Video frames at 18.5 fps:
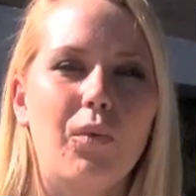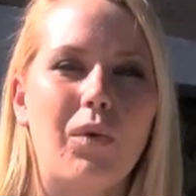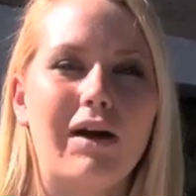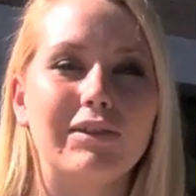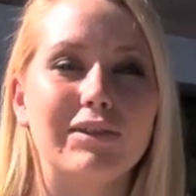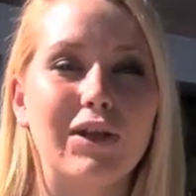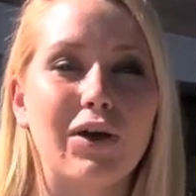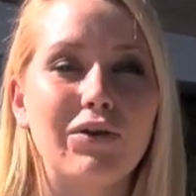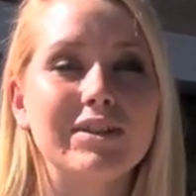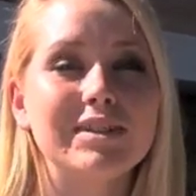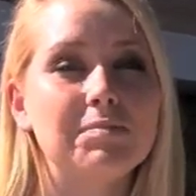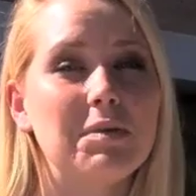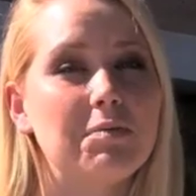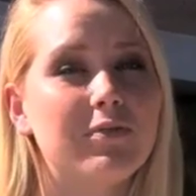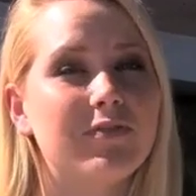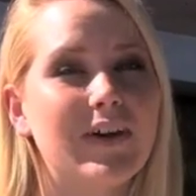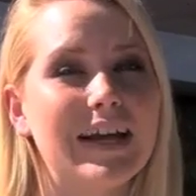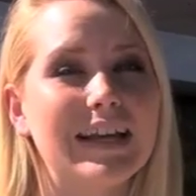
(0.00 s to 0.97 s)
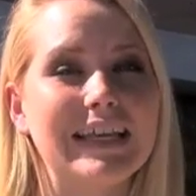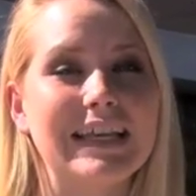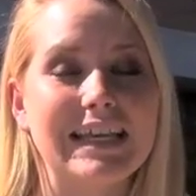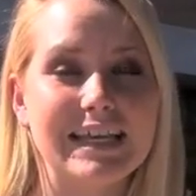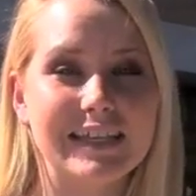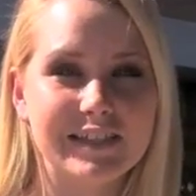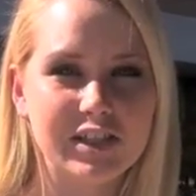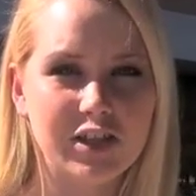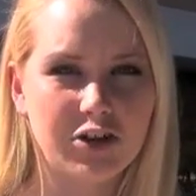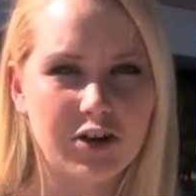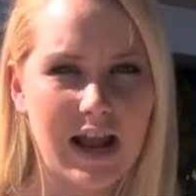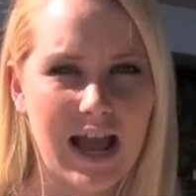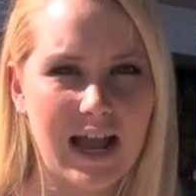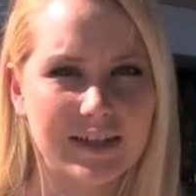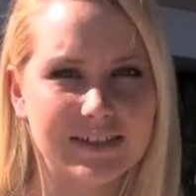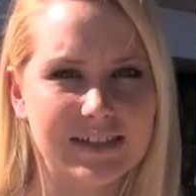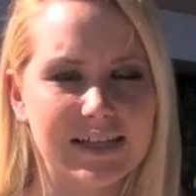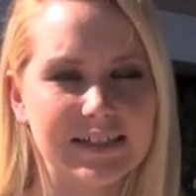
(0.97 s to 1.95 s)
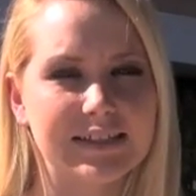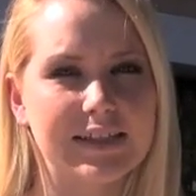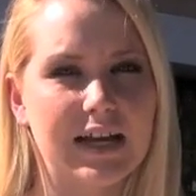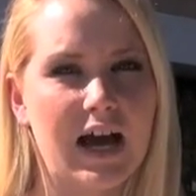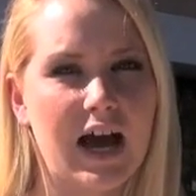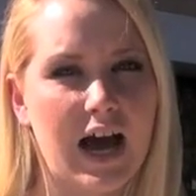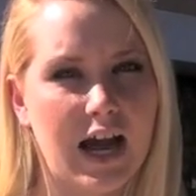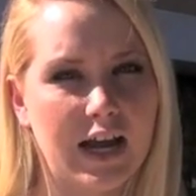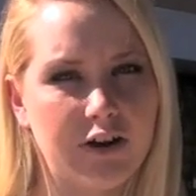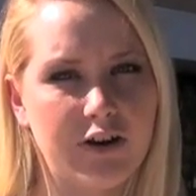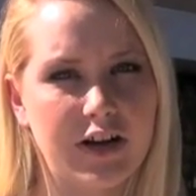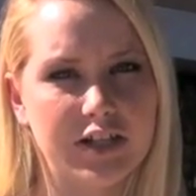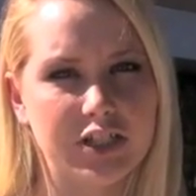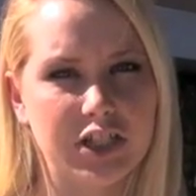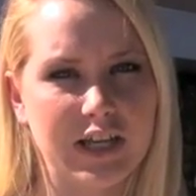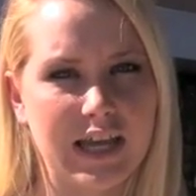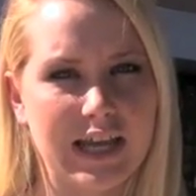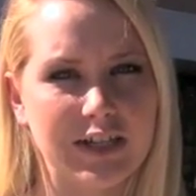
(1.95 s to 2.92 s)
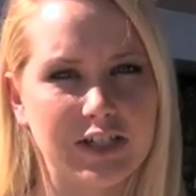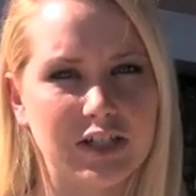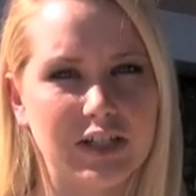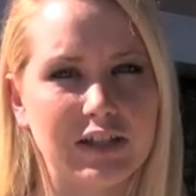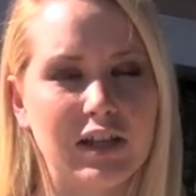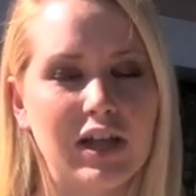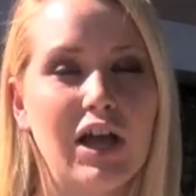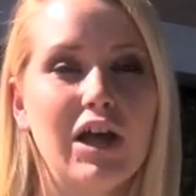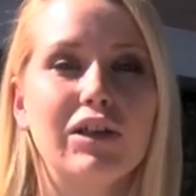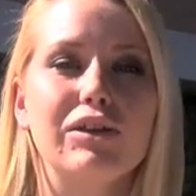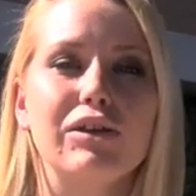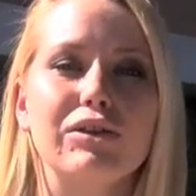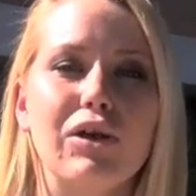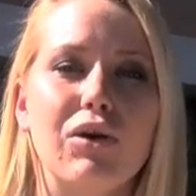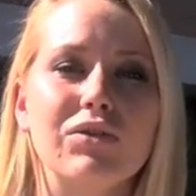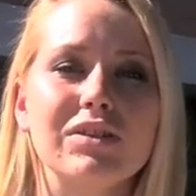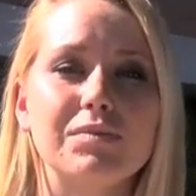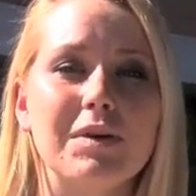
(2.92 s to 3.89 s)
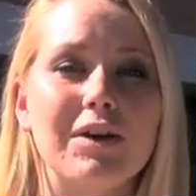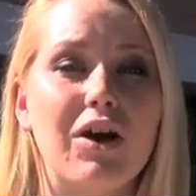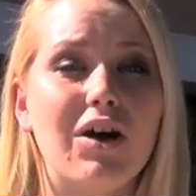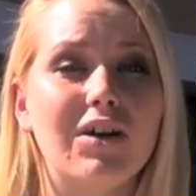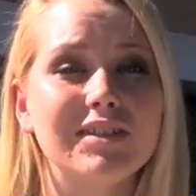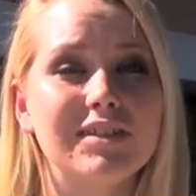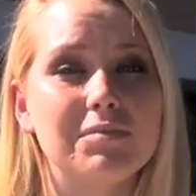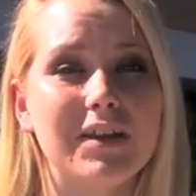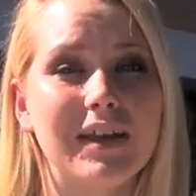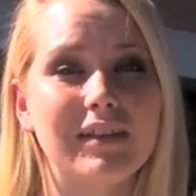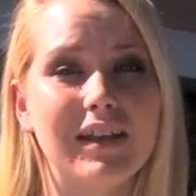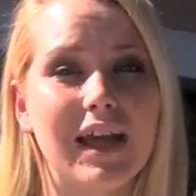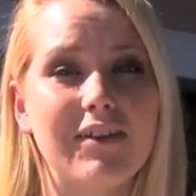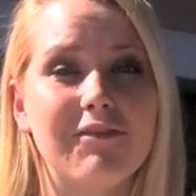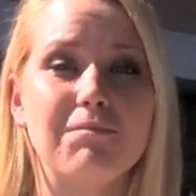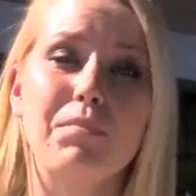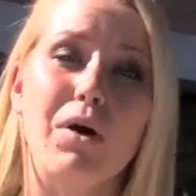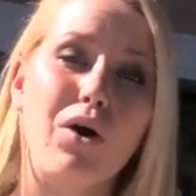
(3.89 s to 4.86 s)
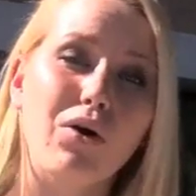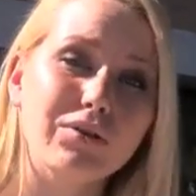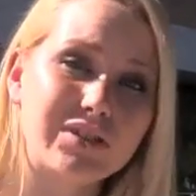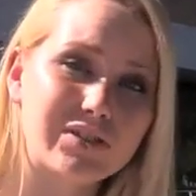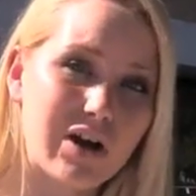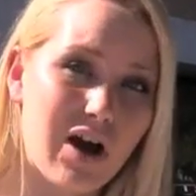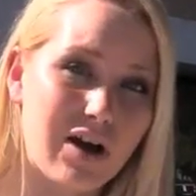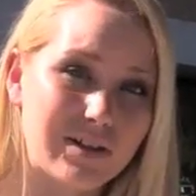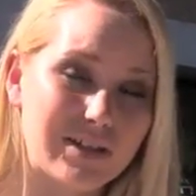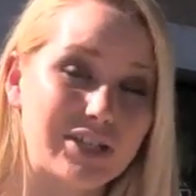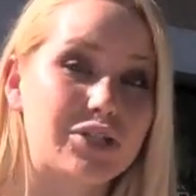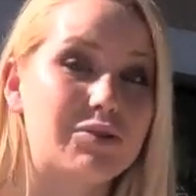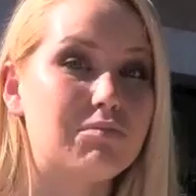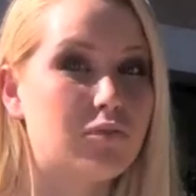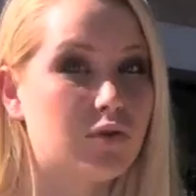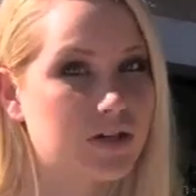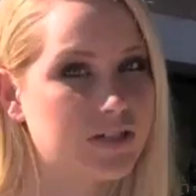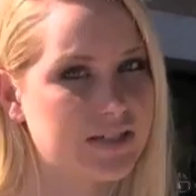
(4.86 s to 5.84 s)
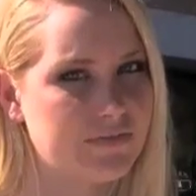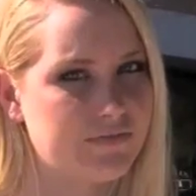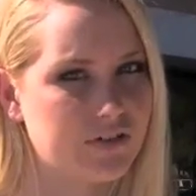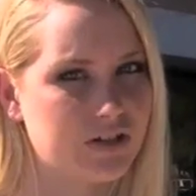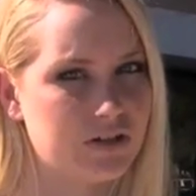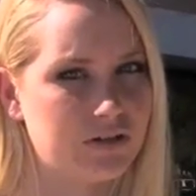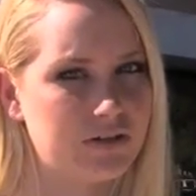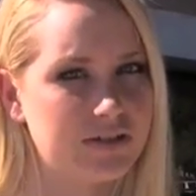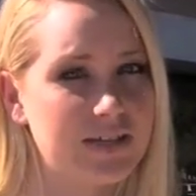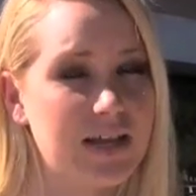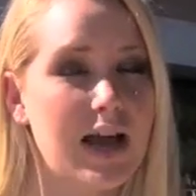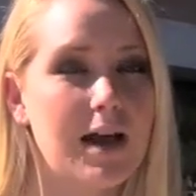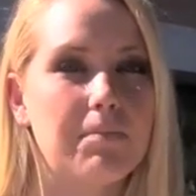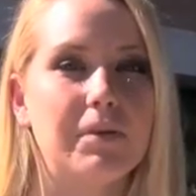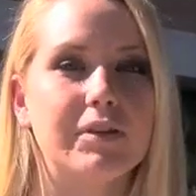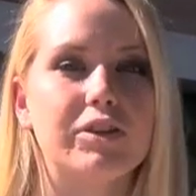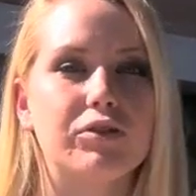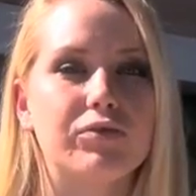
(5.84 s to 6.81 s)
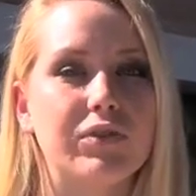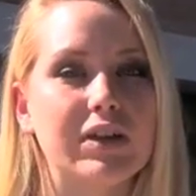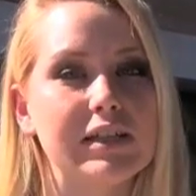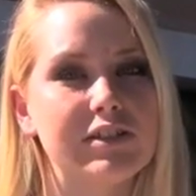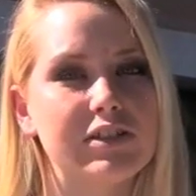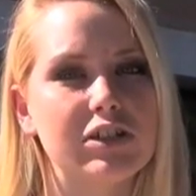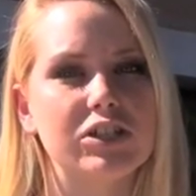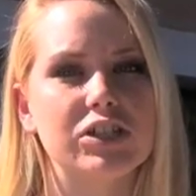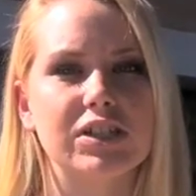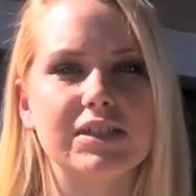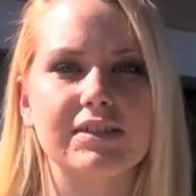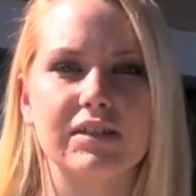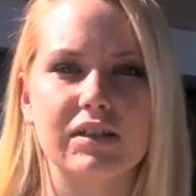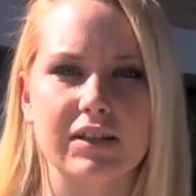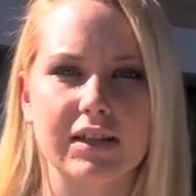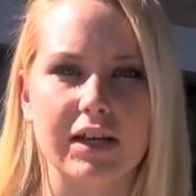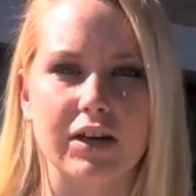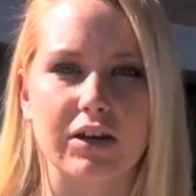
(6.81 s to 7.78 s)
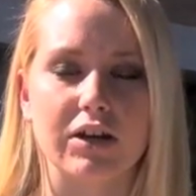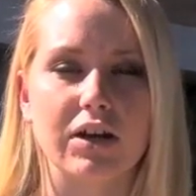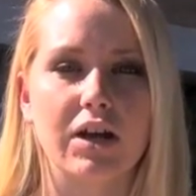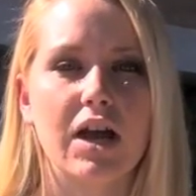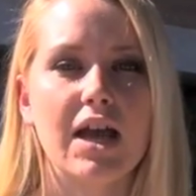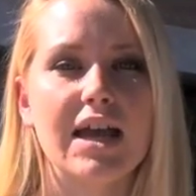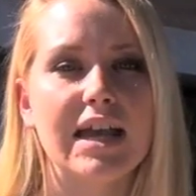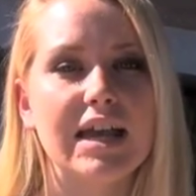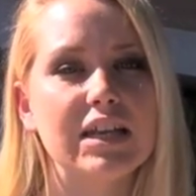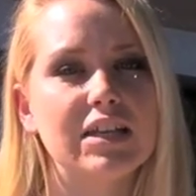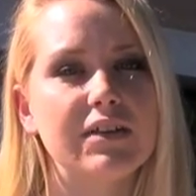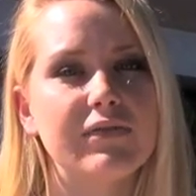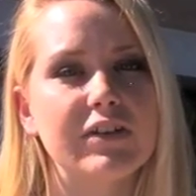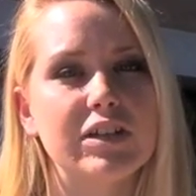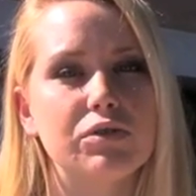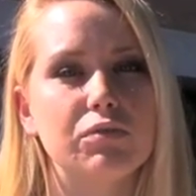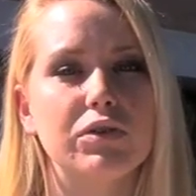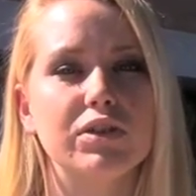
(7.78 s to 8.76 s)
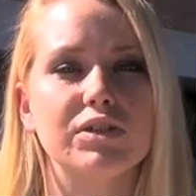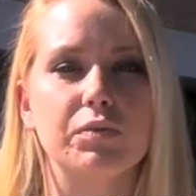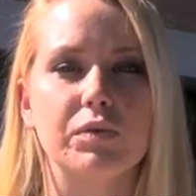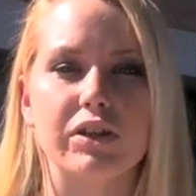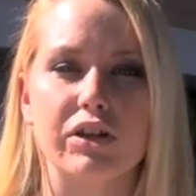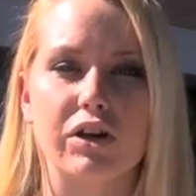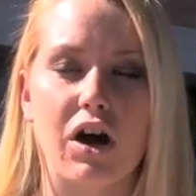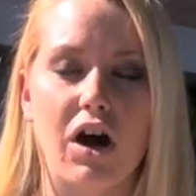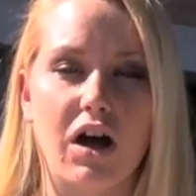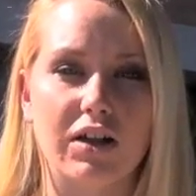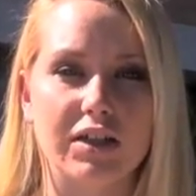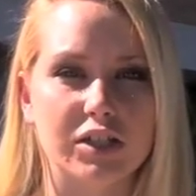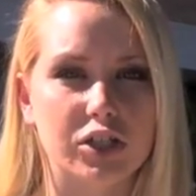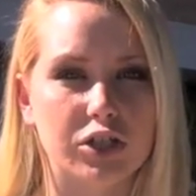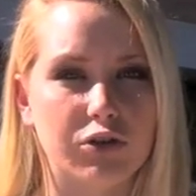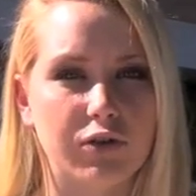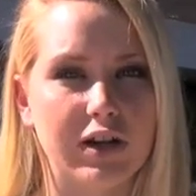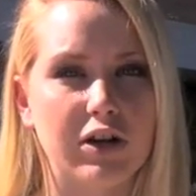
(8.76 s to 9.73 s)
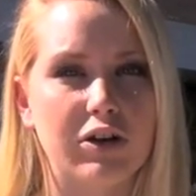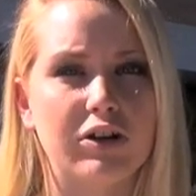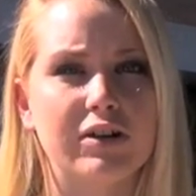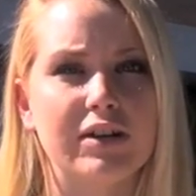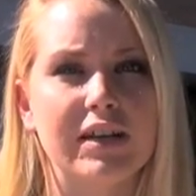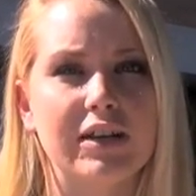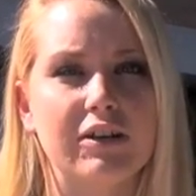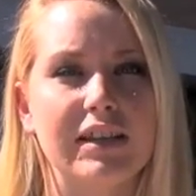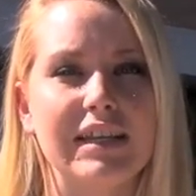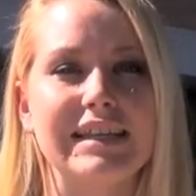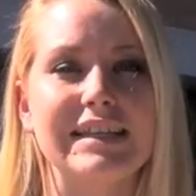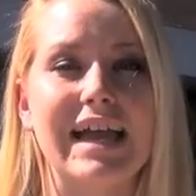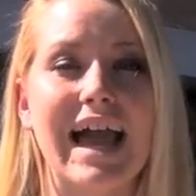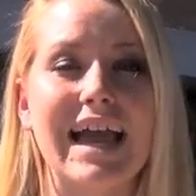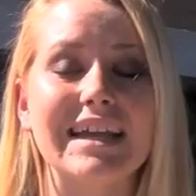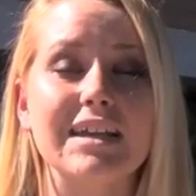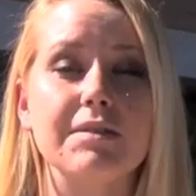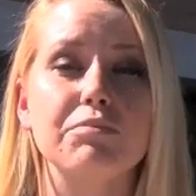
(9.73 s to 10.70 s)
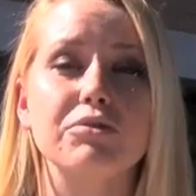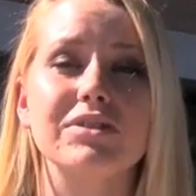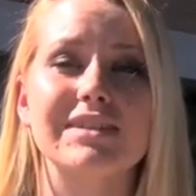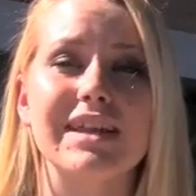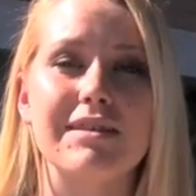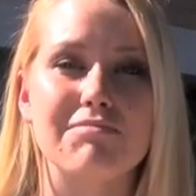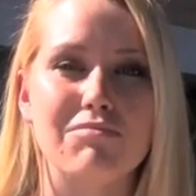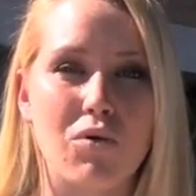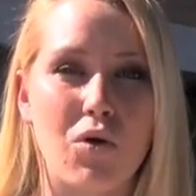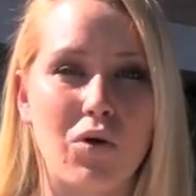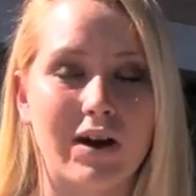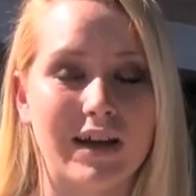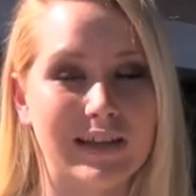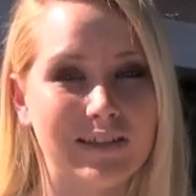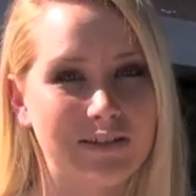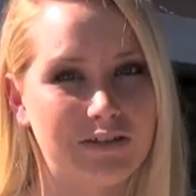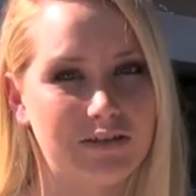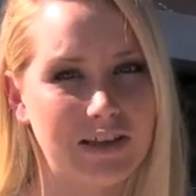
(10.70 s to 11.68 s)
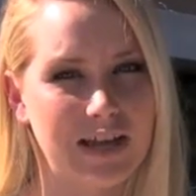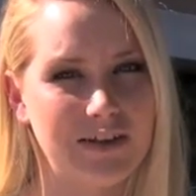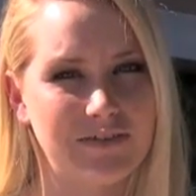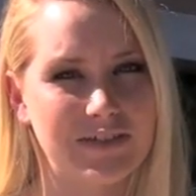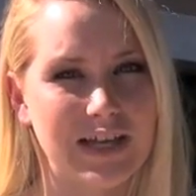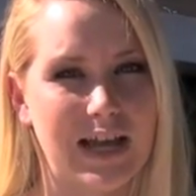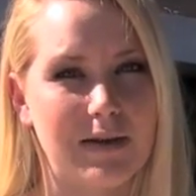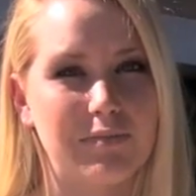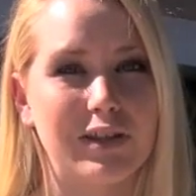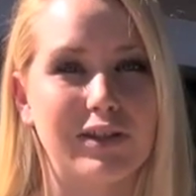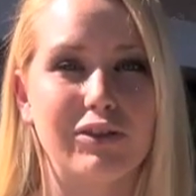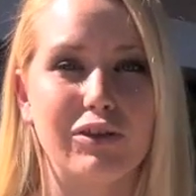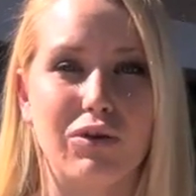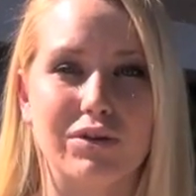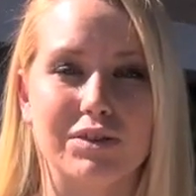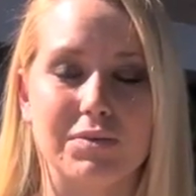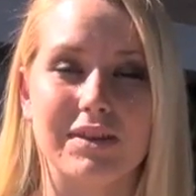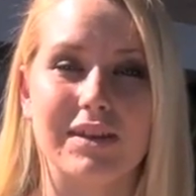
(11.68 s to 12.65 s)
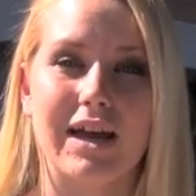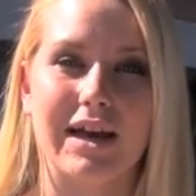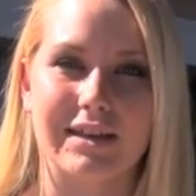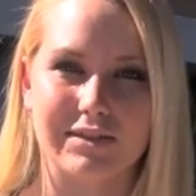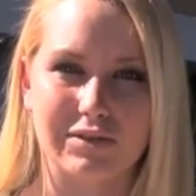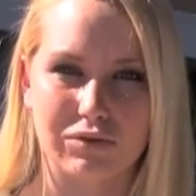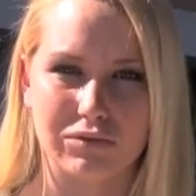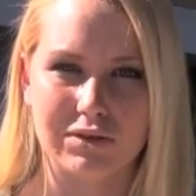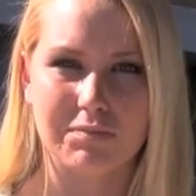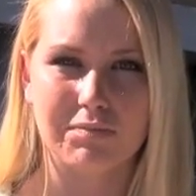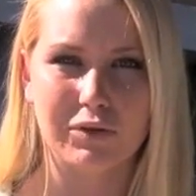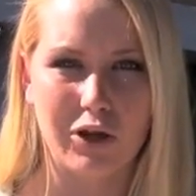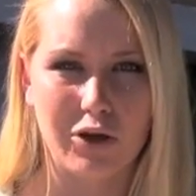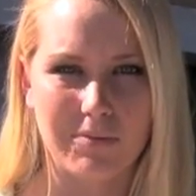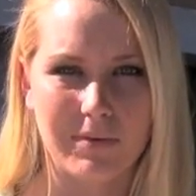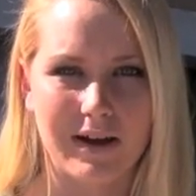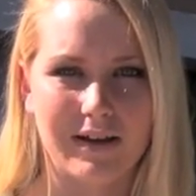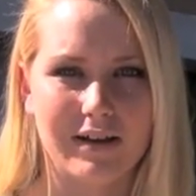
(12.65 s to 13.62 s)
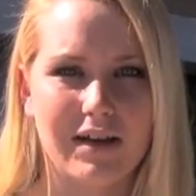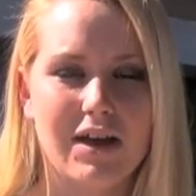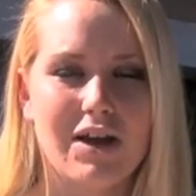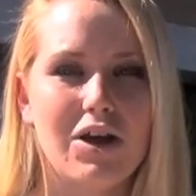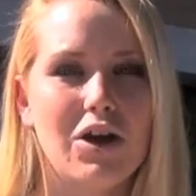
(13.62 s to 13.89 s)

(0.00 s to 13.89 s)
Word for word: While loans may provide easier access to higher education, the loans may also make life post-college more difficult. But the research is clear. Individuals with a college degree earn nearly 90% more in their lifetime than those with a high school diploma.